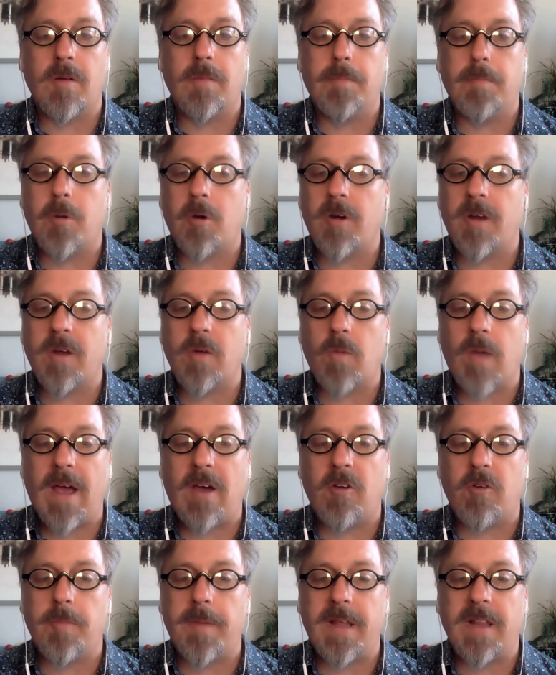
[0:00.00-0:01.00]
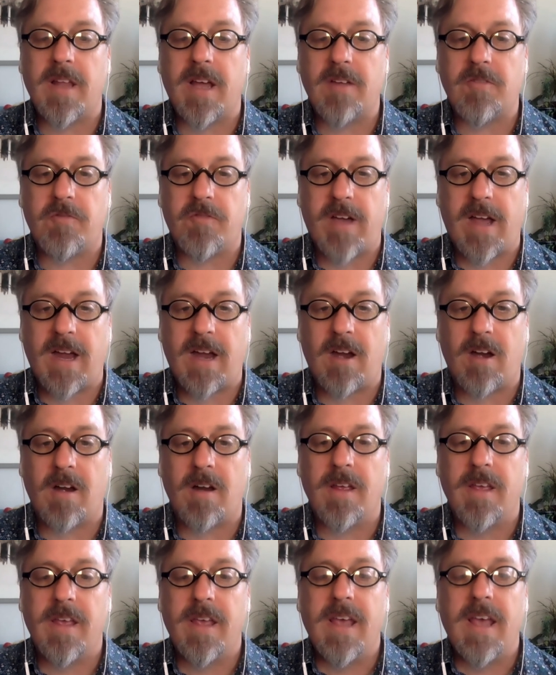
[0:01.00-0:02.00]
burning round me like fire,
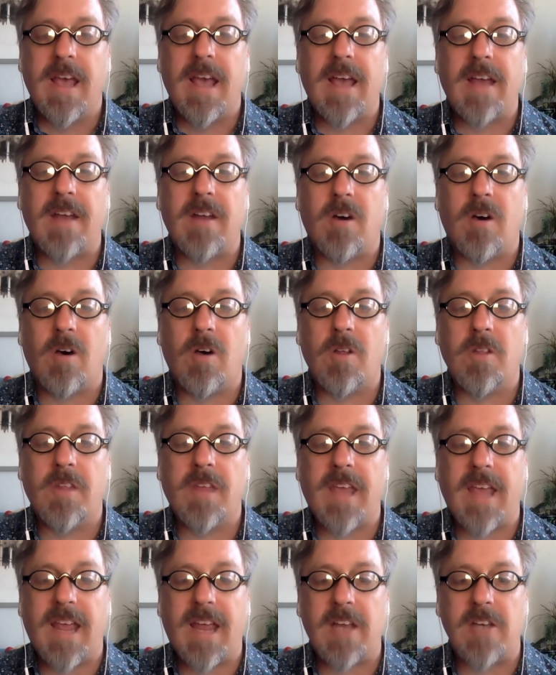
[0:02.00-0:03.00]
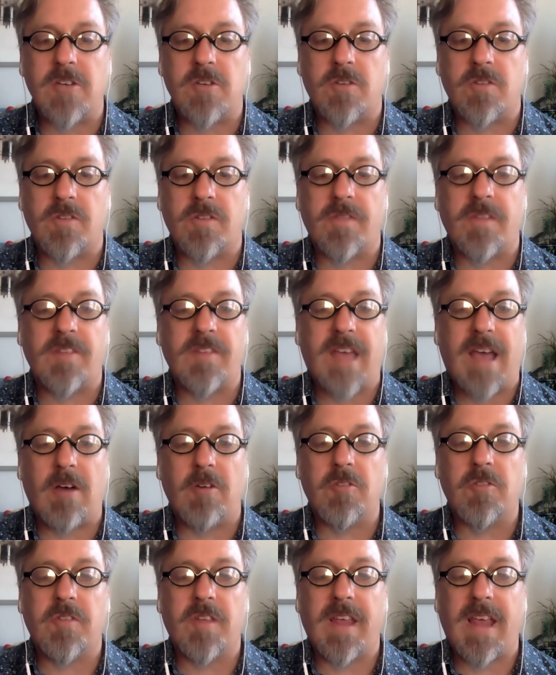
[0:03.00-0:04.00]
and all the angels of this
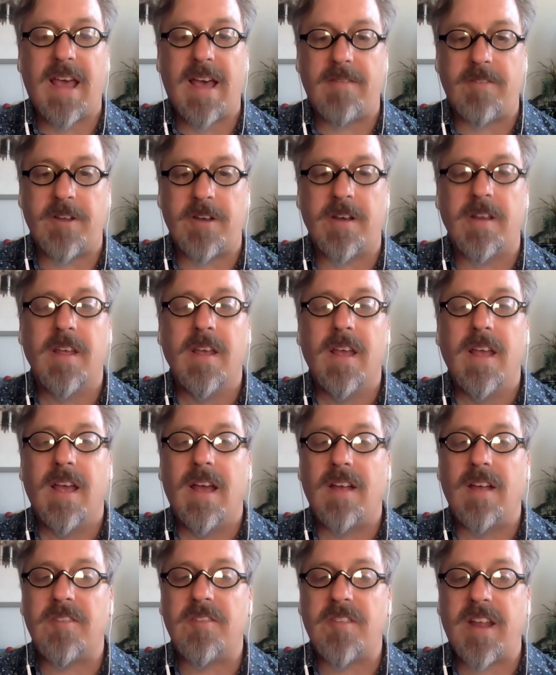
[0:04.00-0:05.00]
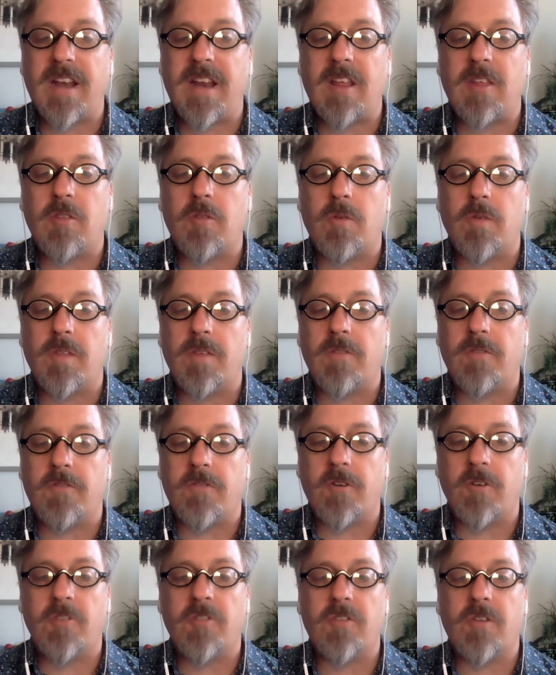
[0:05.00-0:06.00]
housely heaven ascending through the
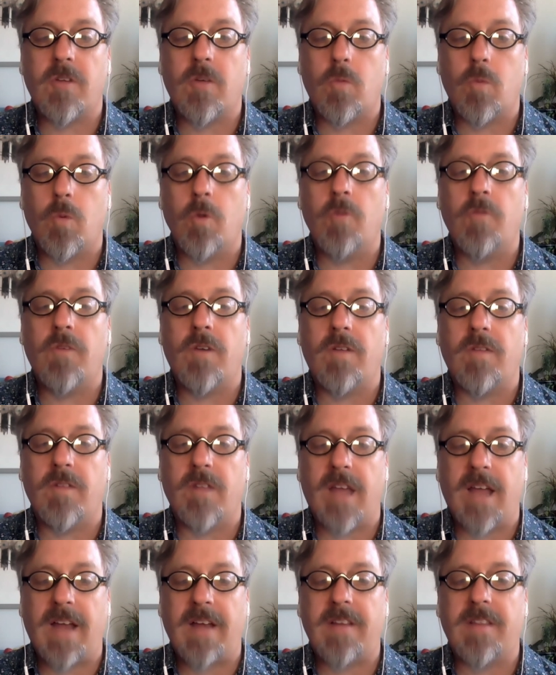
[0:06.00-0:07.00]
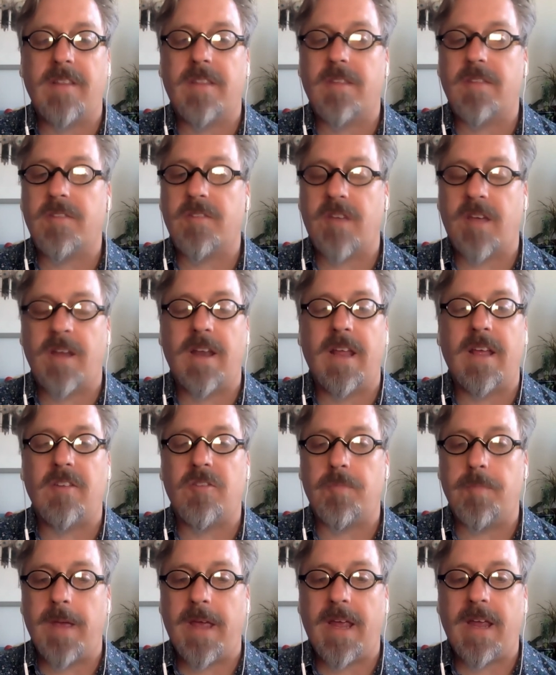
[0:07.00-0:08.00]
first roof of light the sun has
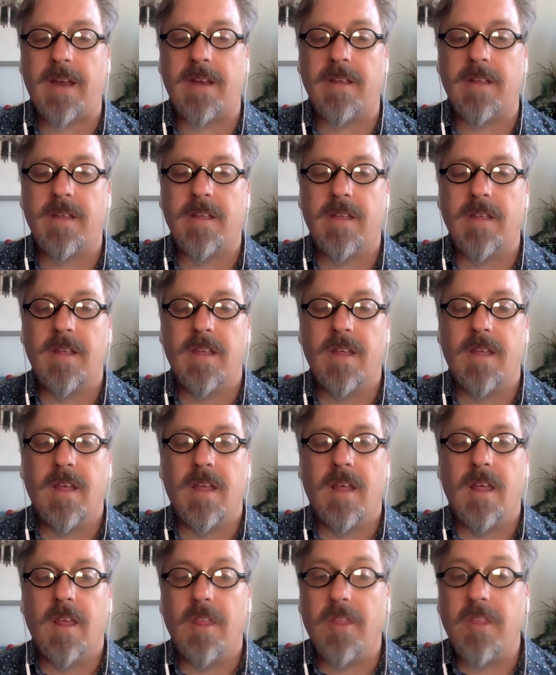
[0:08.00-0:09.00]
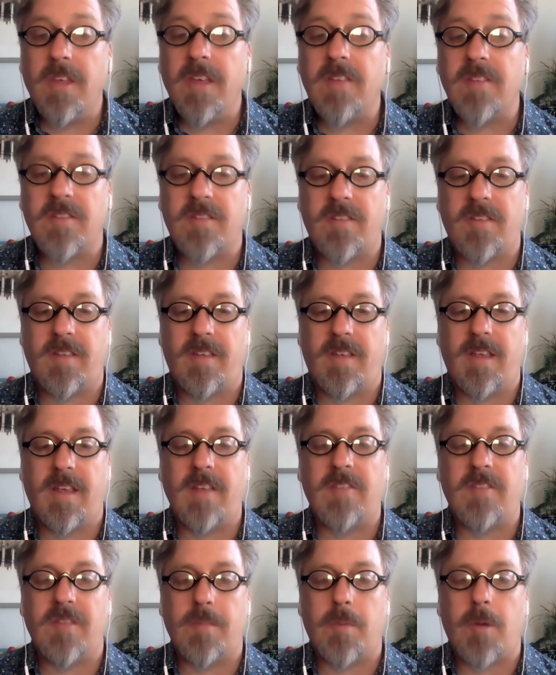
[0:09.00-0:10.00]
made. This
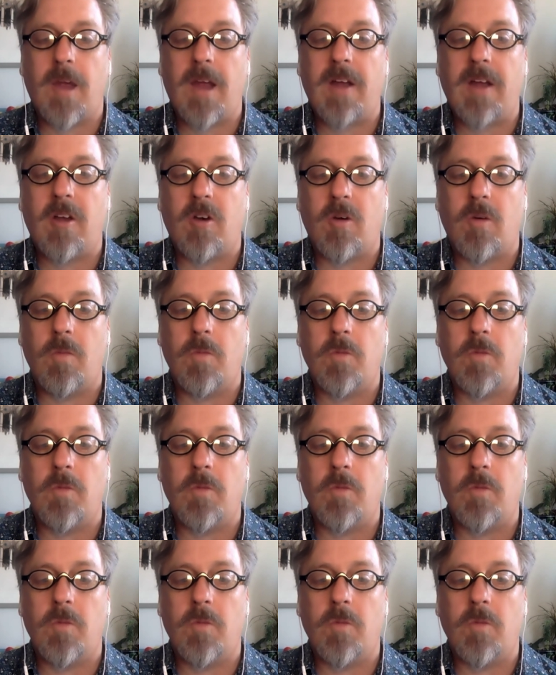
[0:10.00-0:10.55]
is the bright home